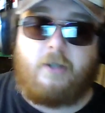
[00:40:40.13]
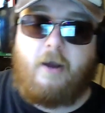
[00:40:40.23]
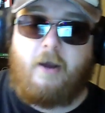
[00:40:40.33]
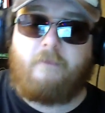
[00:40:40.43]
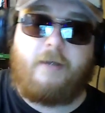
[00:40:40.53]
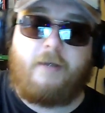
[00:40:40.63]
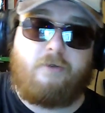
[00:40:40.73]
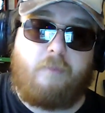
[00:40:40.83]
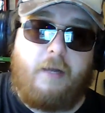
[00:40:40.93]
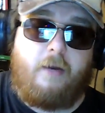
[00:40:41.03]
I have yet to
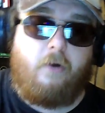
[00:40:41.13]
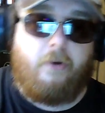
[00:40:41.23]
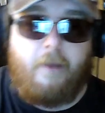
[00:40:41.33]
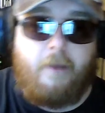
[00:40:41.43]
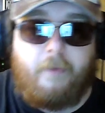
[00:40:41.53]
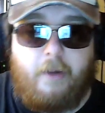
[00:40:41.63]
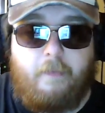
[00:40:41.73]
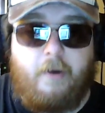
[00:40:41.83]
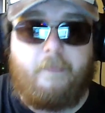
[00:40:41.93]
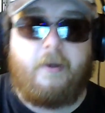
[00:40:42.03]
play Hollow Knight, but I
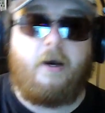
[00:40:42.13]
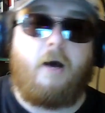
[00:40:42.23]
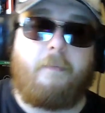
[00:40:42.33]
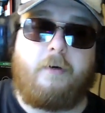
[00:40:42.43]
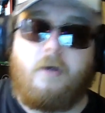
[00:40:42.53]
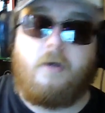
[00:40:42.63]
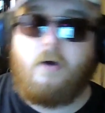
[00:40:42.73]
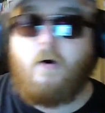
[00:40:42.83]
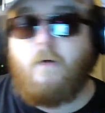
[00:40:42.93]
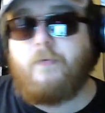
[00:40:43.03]
might pick it up
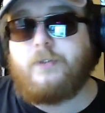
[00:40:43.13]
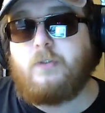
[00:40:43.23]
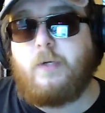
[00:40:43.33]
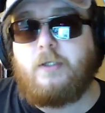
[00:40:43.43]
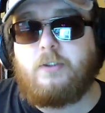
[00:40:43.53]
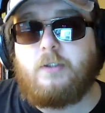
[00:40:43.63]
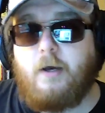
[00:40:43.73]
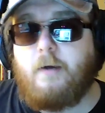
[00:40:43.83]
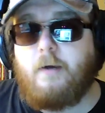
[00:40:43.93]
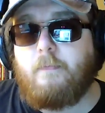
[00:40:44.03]
on the Switch.
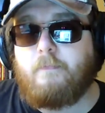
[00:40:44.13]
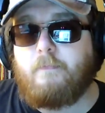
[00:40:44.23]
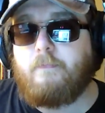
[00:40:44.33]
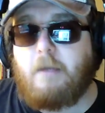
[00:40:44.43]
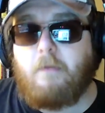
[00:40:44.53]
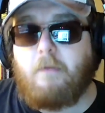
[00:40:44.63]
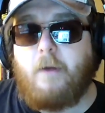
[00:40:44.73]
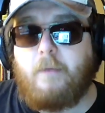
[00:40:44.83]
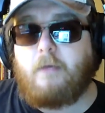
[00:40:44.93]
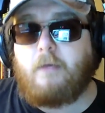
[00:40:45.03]
That might
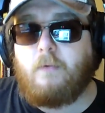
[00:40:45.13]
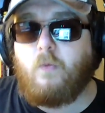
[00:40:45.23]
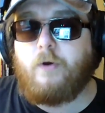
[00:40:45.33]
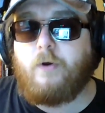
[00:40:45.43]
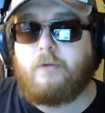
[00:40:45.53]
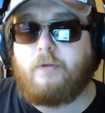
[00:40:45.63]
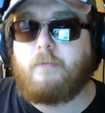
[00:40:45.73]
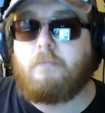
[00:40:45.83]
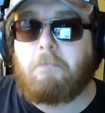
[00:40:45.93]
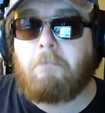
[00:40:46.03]
be worth
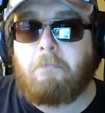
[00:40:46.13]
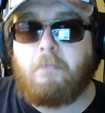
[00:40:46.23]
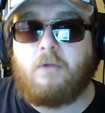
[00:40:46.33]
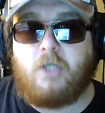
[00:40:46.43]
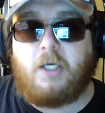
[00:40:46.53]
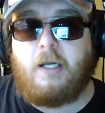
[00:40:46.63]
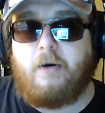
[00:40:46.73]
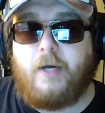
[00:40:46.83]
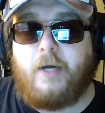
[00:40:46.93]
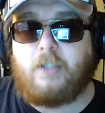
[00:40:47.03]
checking
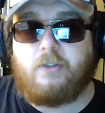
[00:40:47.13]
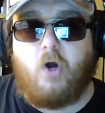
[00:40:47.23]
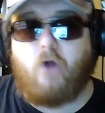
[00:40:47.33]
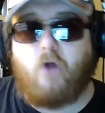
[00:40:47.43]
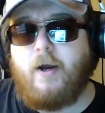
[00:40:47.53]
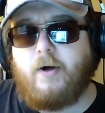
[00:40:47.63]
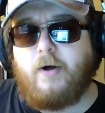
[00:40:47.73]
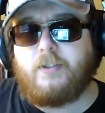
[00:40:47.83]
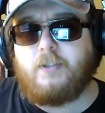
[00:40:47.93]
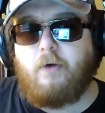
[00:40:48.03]
out. Actually, it's got a great
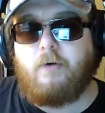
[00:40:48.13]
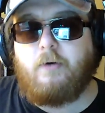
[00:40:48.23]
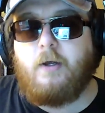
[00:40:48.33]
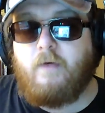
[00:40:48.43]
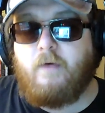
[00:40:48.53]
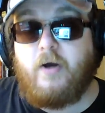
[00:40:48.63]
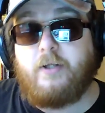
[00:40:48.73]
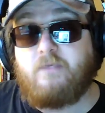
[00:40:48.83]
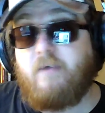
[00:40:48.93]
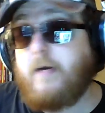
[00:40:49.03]
art style. I've heard it's
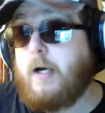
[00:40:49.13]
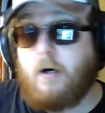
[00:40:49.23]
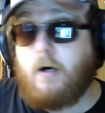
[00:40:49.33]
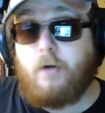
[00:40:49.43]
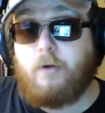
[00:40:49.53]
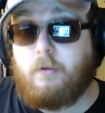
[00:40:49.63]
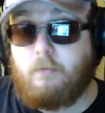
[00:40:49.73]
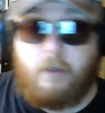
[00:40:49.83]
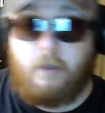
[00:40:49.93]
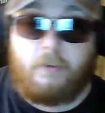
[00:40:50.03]
very hard
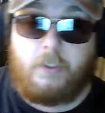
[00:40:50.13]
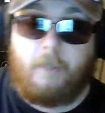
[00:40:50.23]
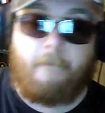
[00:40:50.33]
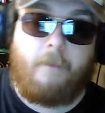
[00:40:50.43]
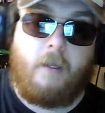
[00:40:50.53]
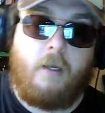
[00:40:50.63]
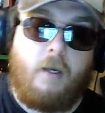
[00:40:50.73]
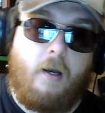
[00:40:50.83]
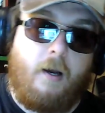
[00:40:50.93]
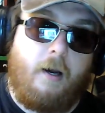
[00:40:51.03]
though.
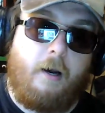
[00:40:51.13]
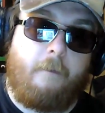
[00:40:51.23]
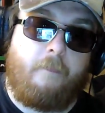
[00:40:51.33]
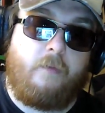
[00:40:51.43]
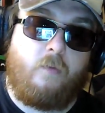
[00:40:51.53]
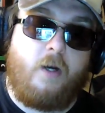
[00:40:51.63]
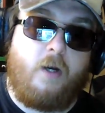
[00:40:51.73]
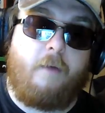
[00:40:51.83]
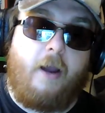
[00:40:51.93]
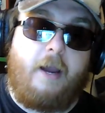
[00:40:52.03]
So, one
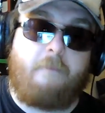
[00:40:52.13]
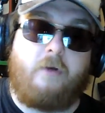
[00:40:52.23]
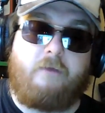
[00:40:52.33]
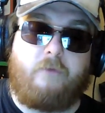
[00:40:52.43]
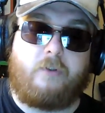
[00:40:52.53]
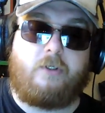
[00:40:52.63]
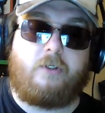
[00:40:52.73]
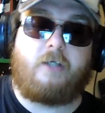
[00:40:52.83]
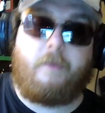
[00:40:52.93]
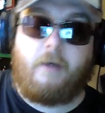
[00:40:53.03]
game I am looking forward to
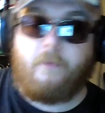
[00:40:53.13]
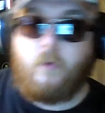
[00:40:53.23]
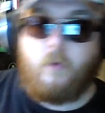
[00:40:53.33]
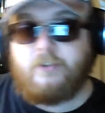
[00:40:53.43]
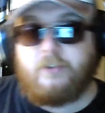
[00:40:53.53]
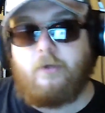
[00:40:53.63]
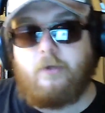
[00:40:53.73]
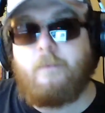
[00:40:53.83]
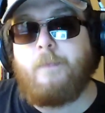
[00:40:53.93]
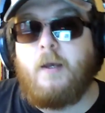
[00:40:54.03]
that's coming up quite
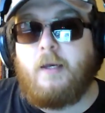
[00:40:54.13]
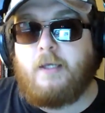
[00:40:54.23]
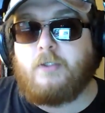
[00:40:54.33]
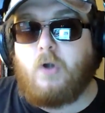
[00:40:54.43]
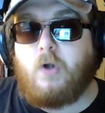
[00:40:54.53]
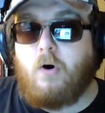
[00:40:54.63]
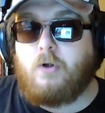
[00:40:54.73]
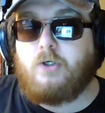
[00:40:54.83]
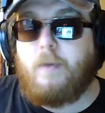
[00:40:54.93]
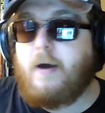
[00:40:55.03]
soon is
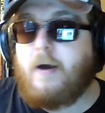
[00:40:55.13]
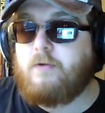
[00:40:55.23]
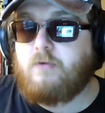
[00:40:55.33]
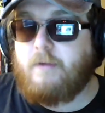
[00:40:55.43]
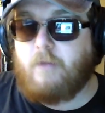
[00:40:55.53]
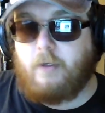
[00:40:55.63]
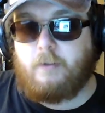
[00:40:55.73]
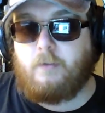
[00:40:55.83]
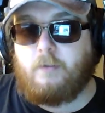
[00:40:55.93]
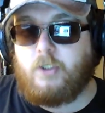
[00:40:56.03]
Octopath Traveler,
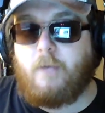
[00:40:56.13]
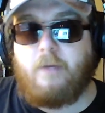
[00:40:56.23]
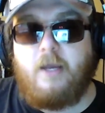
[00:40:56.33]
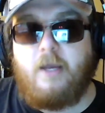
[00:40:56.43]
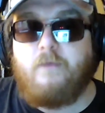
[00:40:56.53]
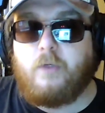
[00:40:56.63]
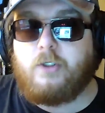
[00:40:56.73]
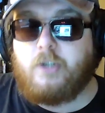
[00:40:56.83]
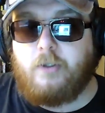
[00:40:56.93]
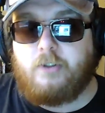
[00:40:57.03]
which I believe was
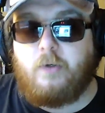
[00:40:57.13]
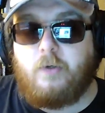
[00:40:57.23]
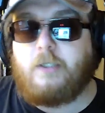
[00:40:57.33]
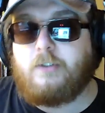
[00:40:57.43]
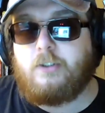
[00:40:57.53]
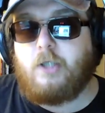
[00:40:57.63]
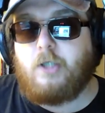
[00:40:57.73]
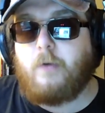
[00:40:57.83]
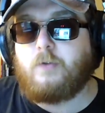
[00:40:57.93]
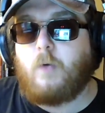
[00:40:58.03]
shown at Squeenix's
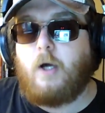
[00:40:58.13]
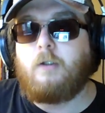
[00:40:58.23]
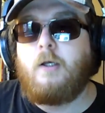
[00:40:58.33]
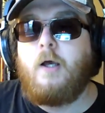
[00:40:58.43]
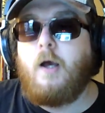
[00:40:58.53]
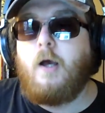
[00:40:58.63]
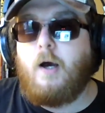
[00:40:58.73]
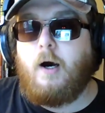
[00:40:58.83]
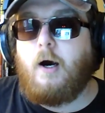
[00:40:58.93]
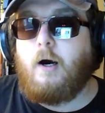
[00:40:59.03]
show as well
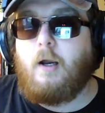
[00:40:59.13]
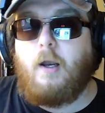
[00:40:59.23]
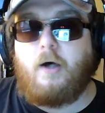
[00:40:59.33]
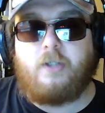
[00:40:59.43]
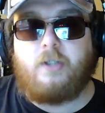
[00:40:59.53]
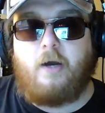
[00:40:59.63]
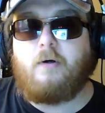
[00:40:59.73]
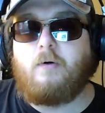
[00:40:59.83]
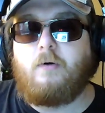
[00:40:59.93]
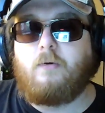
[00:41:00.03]
last night
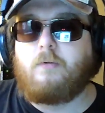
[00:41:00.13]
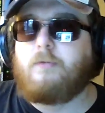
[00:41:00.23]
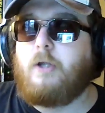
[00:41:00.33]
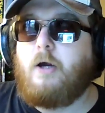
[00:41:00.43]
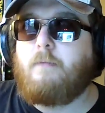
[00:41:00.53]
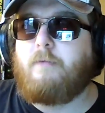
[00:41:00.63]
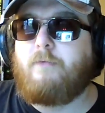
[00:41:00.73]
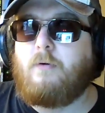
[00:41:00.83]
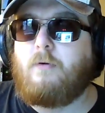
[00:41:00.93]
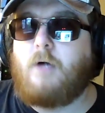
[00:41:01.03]
or the night
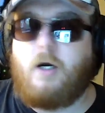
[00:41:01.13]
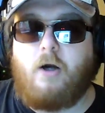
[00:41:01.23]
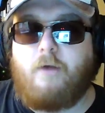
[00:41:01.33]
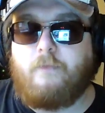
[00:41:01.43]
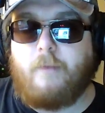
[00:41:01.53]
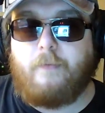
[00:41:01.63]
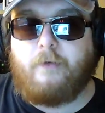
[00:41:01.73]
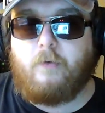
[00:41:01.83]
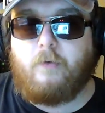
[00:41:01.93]
before. I can't even remember anymore.